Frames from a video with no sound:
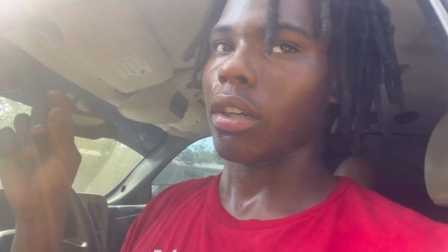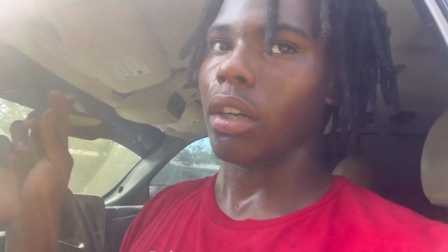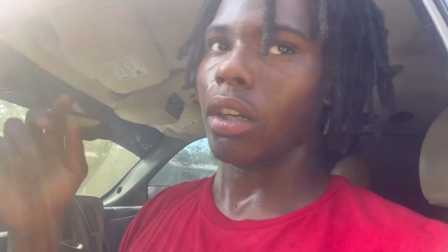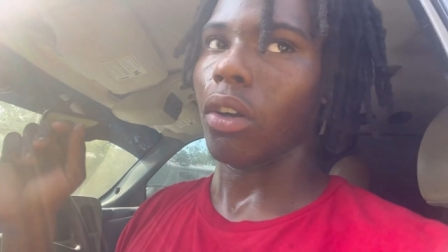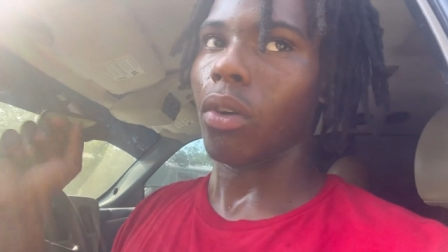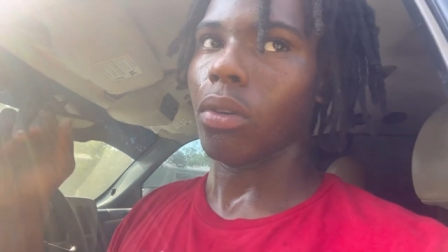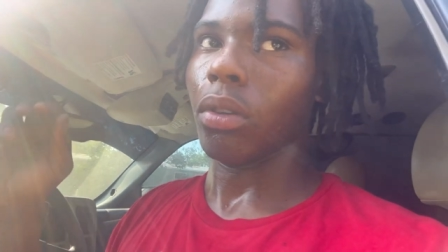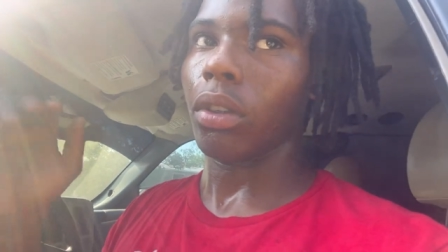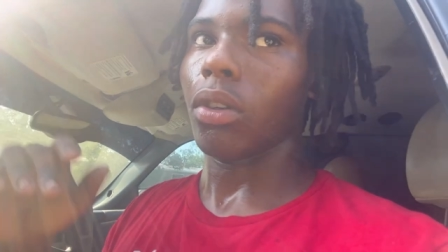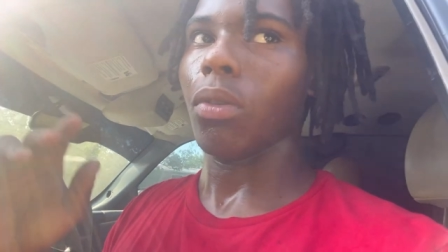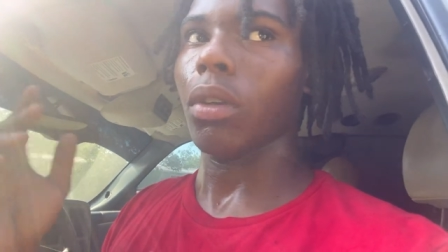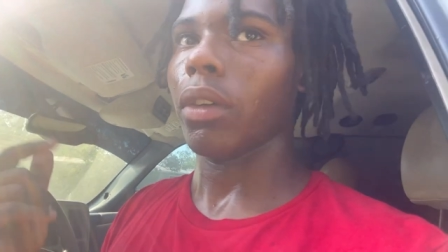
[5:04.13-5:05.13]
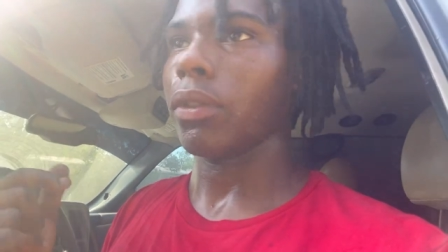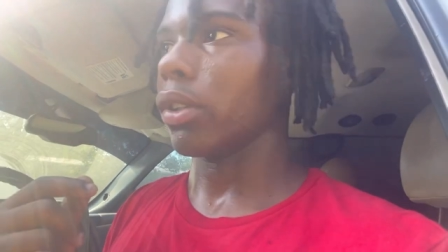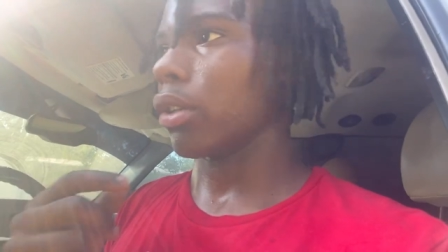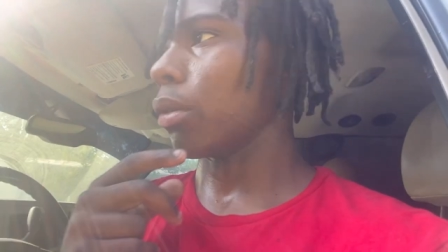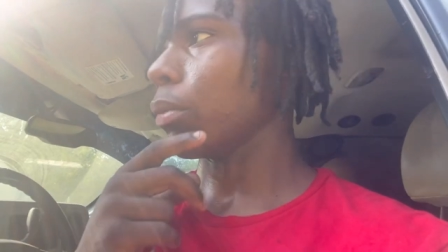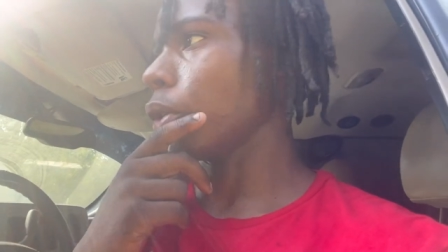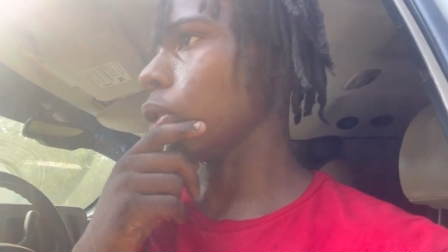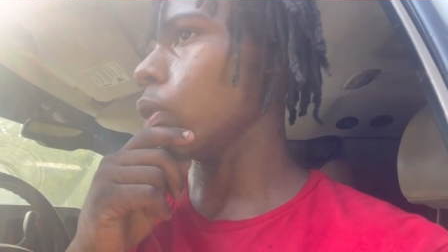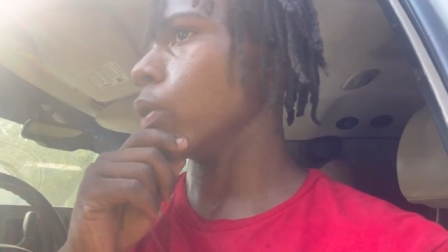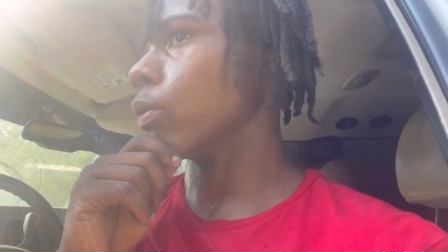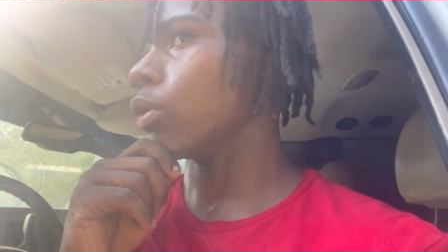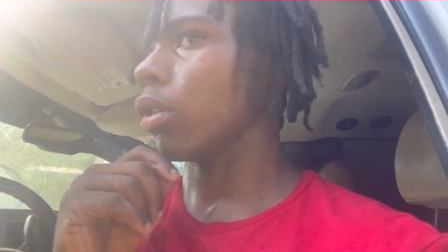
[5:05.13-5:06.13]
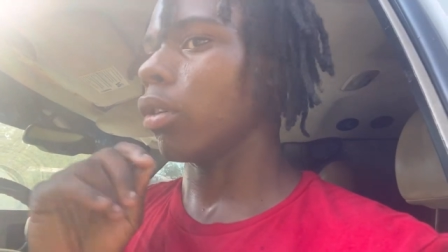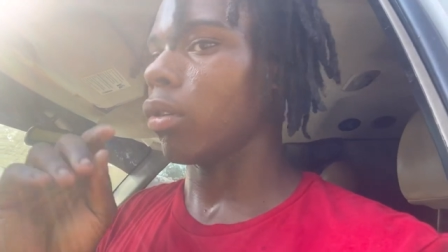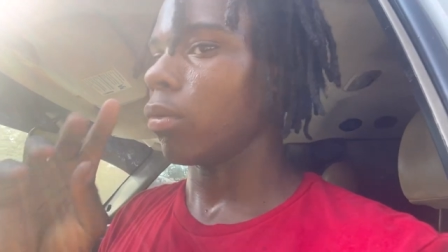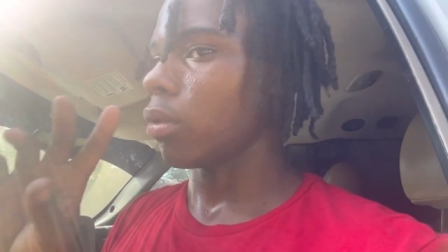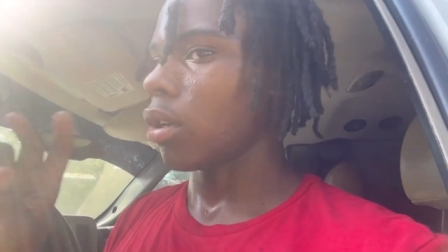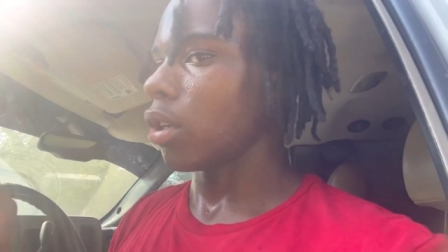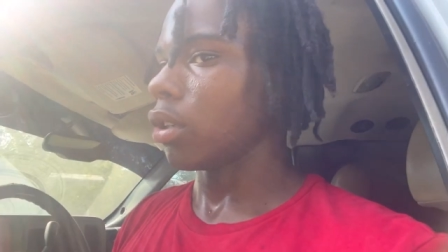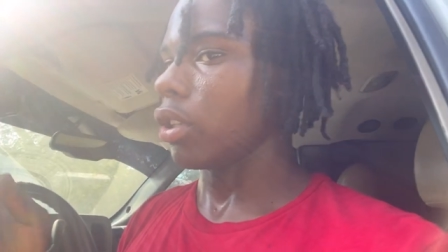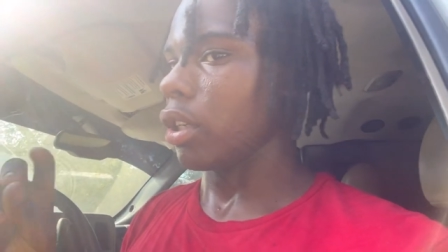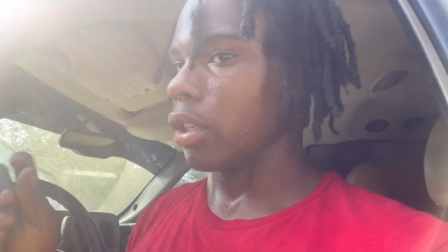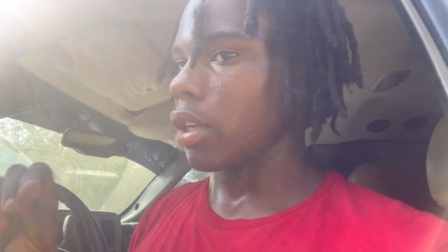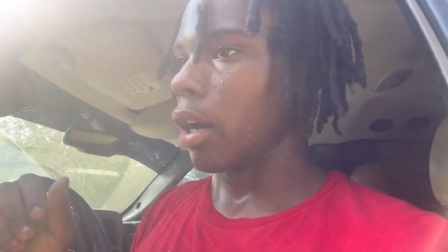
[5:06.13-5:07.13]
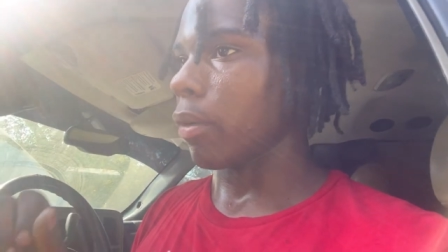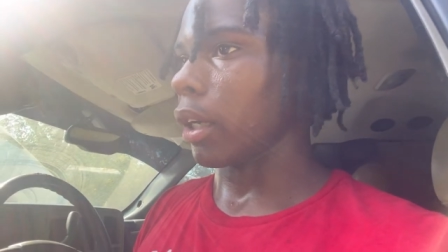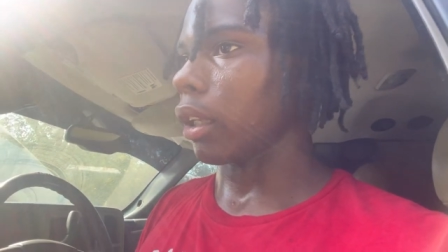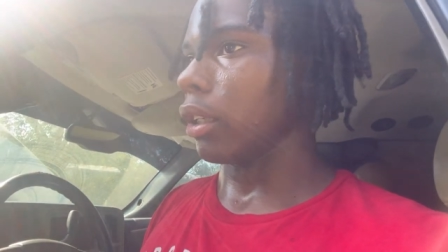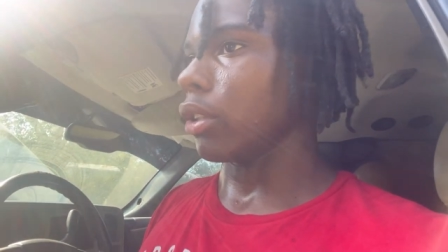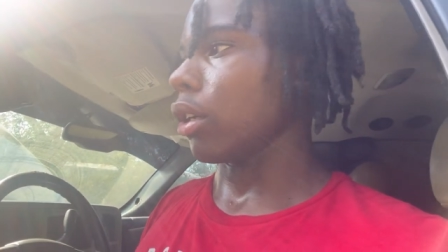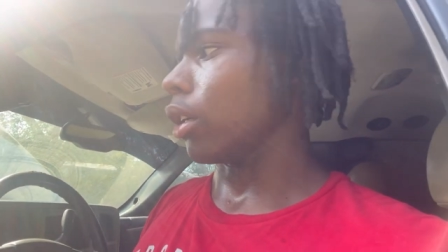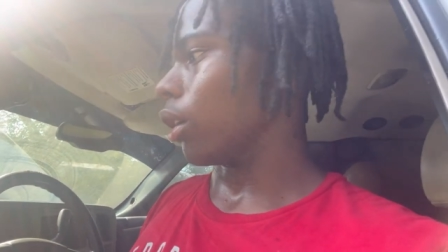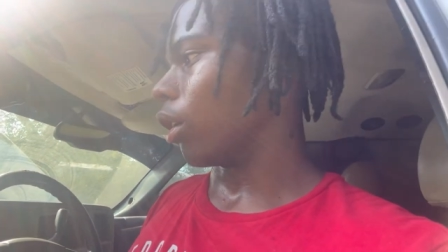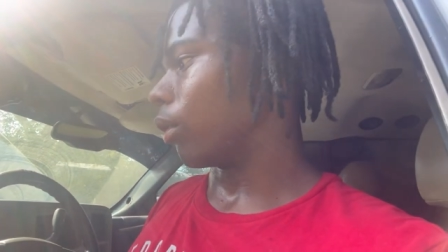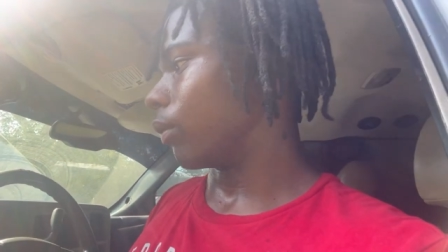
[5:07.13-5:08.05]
uh, the oil cool off the turbo too, so don't just directly turn it off